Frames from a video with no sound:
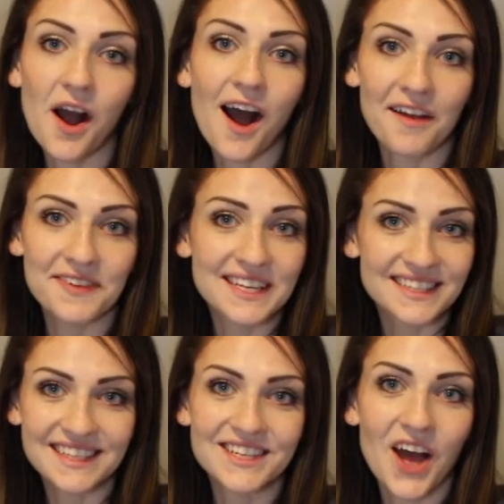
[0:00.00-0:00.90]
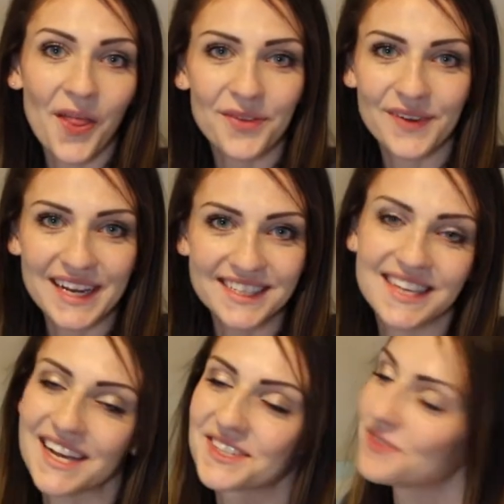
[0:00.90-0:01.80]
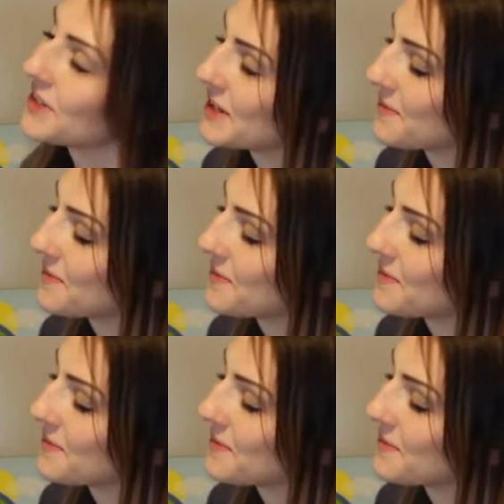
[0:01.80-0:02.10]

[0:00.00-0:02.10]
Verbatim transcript: obviously not the right size for